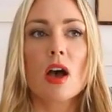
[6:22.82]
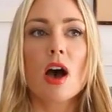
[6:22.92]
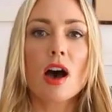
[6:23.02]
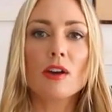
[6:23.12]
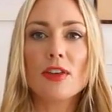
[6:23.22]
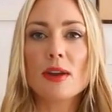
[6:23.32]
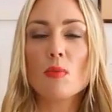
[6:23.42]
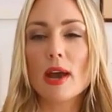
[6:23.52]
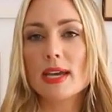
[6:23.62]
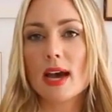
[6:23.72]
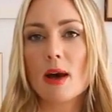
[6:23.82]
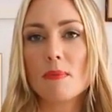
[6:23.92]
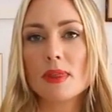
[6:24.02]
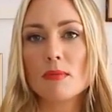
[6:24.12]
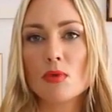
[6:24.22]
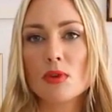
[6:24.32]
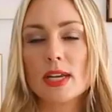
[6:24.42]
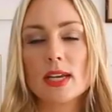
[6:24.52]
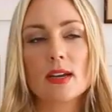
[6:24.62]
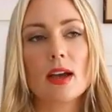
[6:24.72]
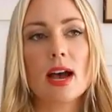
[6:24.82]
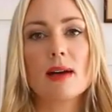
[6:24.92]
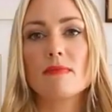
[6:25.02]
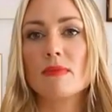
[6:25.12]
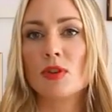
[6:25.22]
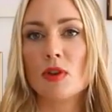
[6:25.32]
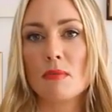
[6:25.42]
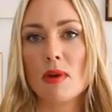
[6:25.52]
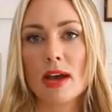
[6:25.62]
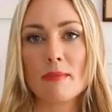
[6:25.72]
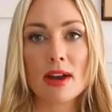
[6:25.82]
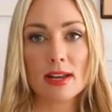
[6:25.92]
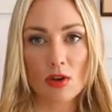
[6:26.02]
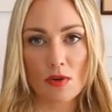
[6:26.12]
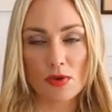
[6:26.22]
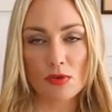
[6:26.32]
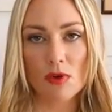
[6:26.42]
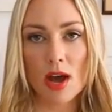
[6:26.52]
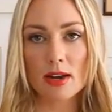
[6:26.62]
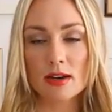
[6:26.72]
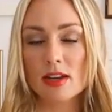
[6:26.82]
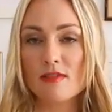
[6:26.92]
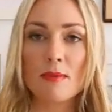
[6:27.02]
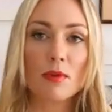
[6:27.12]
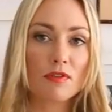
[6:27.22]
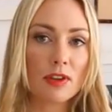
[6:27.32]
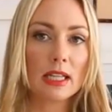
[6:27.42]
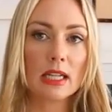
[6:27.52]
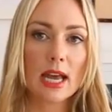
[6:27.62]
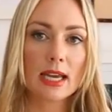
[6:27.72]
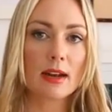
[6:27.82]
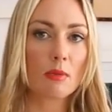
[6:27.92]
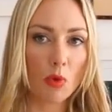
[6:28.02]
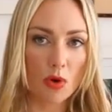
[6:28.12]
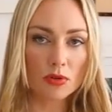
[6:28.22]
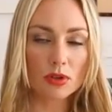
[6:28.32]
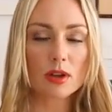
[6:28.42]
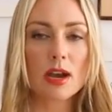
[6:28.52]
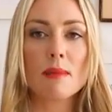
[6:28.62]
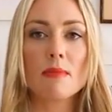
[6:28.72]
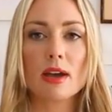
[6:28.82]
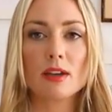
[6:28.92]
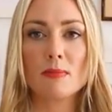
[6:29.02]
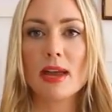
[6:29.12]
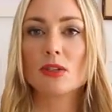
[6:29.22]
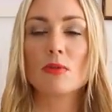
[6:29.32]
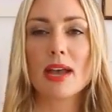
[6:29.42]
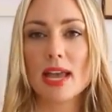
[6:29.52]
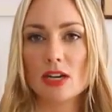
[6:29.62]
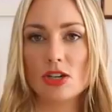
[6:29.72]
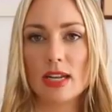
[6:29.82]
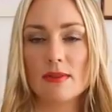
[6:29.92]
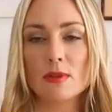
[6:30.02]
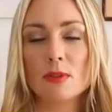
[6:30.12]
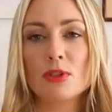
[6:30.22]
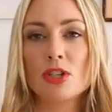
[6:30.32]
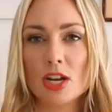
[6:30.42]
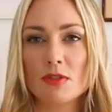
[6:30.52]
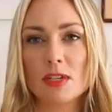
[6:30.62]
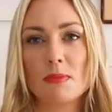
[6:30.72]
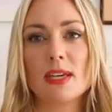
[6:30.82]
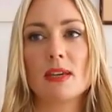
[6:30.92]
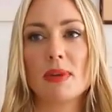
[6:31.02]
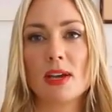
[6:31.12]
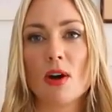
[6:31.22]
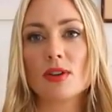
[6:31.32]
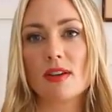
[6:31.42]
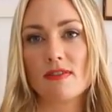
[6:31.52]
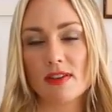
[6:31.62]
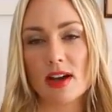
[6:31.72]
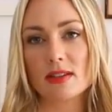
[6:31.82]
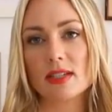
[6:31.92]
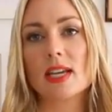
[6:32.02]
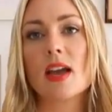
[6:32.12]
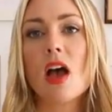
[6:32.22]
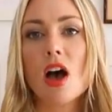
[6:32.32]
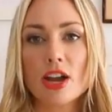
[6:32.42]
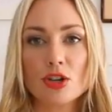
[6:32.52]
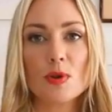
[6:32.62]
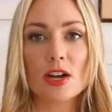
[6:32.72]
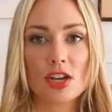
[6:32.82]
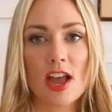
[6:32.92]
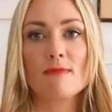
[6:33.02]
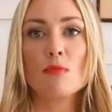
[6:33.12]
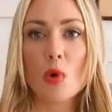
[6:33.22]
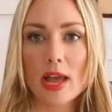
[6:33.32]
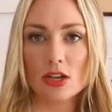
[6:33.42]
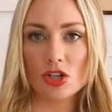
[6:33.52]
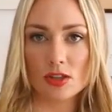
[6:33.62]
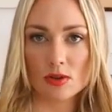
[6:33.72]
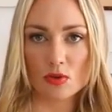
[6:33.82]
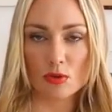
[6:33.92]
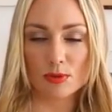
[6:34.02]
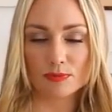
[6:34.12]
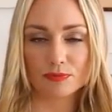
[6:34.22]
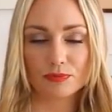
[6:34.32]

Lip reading: I'll then wake up in the morning, I might go for a run. If I'm not feeling like it, I won't. It depends on my energy levels, but generally speaking, because I'm fasting, I do actually have more energy than normal.